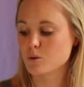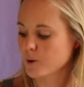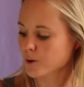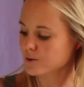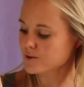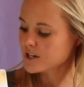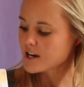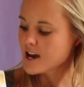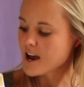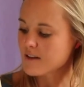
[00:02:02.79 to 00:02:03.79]
pose.
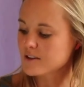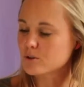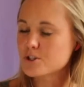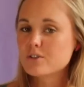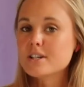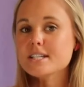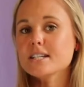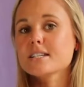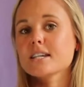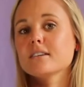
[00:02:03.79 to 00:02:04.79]
And there's also
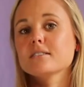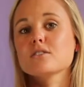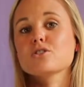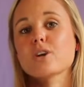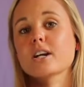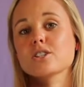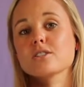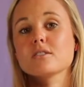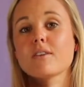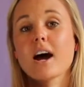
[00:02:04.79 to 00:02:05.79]
detailed
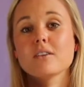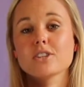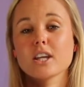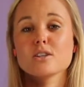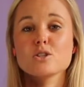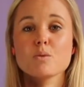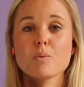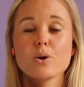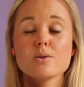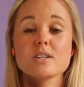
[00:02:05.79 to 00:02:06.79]
instructions of how to get into the
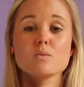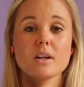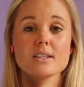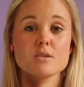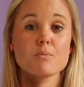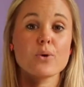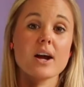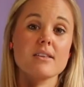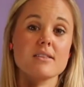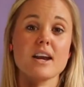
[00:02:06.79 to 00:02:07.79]
pose, as well as the
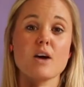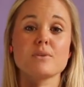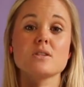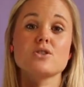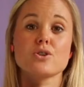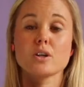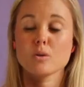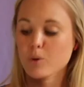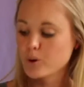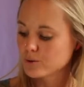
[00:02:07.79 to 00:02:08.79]
breath that happens during the
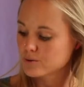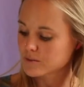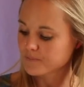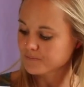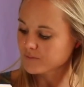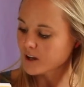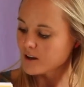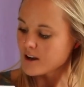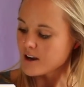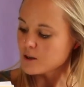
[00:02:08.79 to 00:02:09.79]
pose.
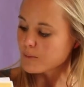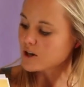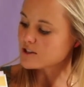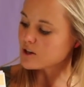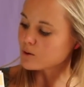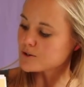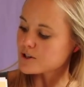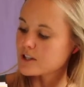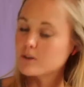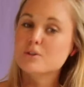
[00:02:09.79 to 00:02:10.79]
The poses are
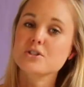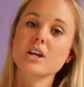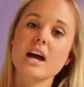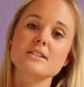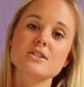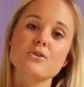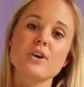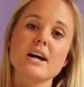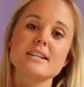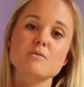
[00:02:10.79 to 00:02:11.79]
also
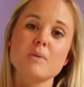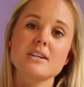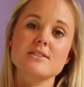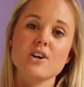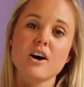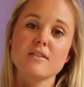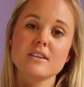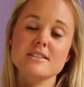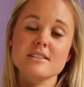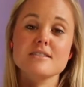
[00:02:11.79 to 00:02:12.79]
categorized based on
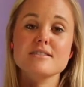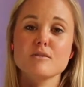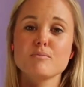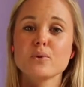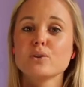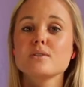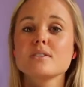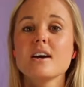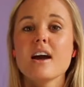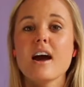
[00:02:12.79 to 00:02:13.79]
these little symbols,
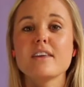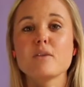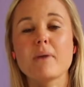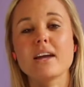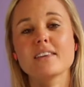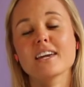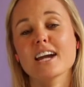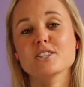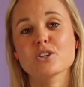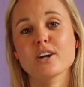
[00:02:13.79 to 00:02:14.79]
and they're
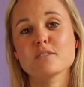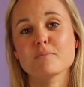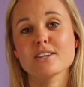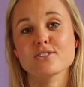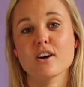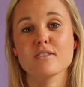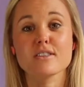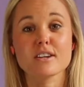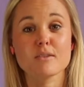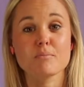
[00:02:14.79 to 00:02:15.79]
categorized based on
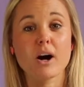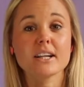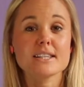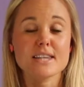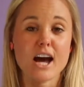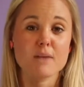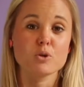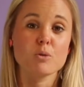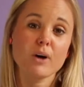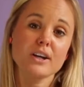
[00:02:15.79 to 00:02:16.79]
the body type
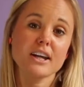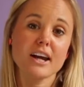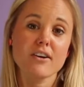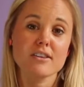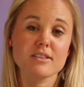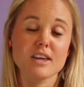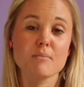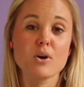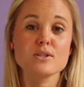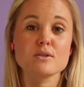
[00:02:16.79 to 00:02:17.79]
or the body area that they
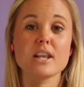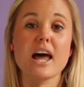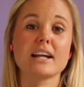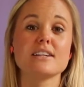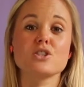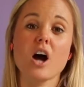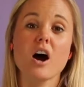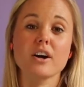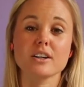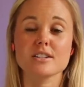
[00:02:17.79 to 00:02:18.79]
most likely
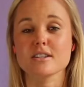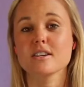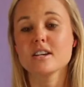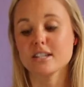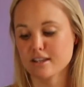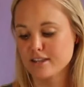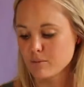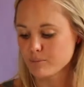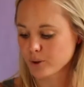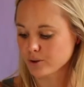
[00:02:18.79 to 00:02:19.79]
target in
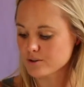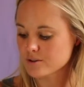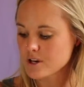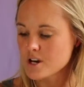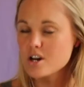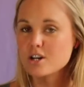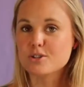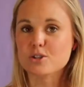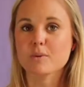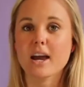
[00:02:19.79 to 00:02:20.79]
that pose.
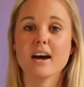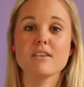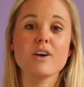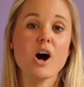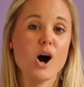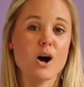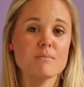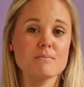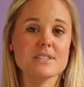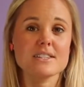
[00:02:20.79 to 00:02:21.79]
So we have
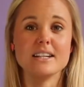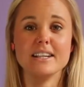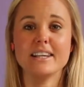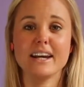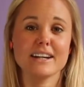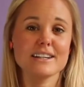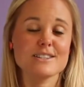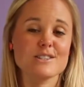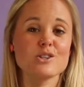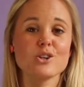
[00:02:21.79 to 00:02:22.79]
arms,
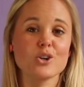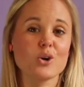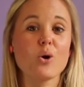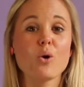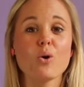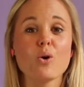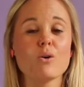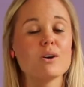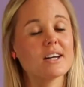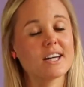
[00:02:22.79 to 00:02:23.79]
legs,
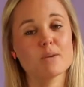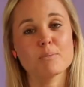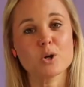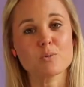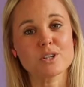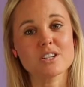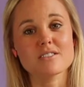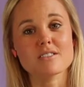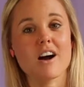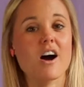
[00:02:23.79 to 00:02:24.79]
core, hip
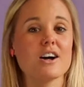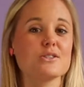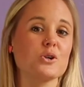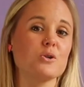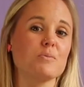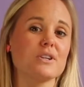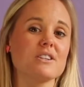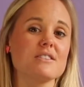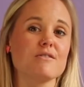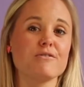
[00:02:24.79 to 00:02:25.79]
openers, heart
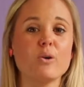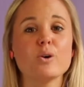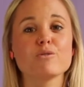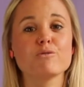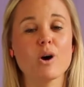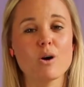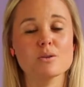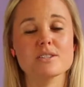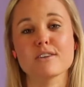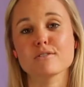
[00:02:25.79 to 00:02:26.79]
openers, forward
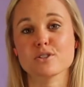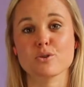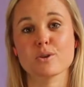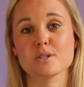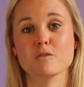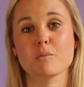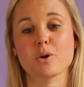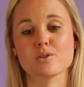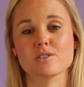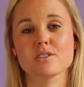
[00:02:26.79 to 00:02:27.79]
folds, and restorative
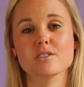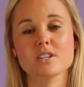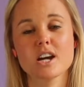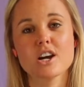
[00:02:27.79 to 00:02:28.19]
poses.